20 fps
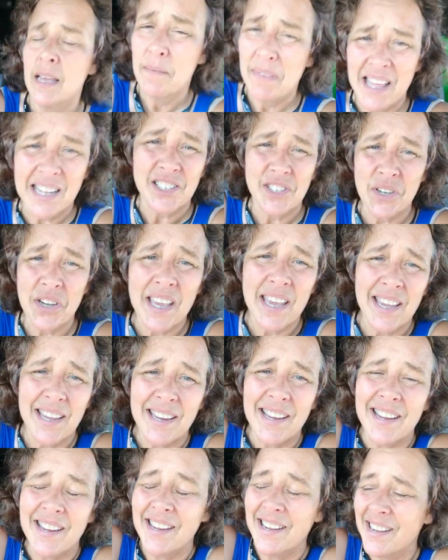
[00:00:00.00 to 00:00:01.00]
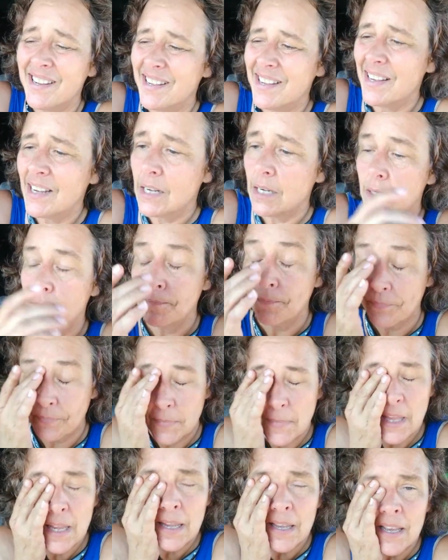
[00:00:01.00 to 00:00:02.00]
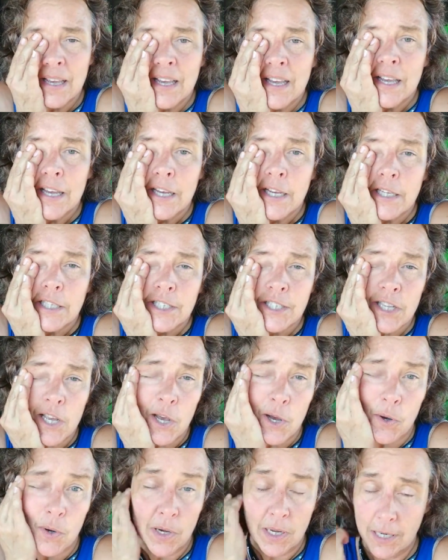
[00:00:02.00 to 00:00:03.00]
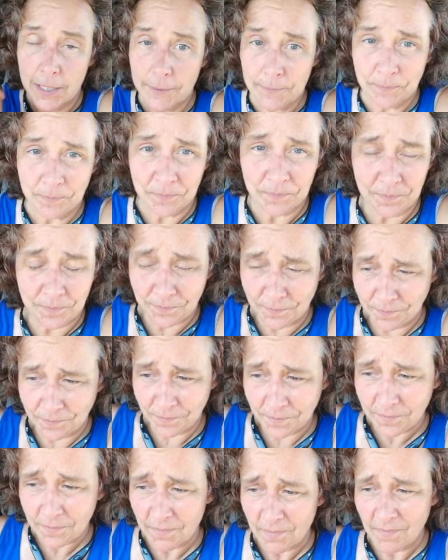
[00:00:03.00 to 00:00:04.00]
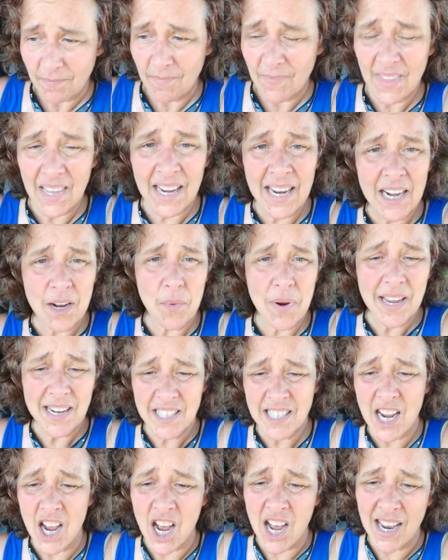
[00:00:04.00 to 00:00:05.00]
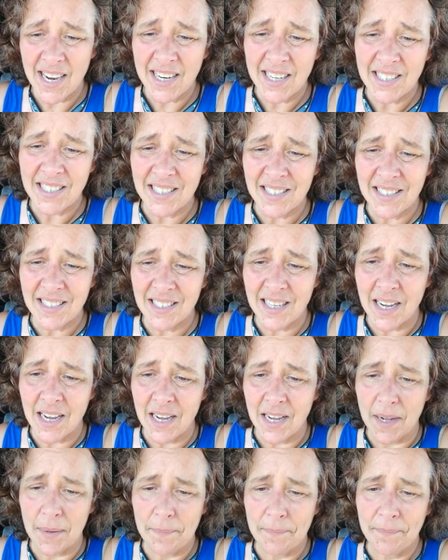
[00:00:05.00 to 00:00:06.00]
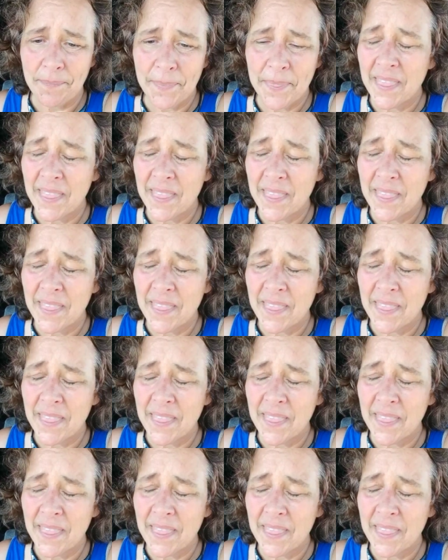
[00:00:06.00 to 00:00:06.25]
That's okay. Um, so anyway, it's hot. It's, um,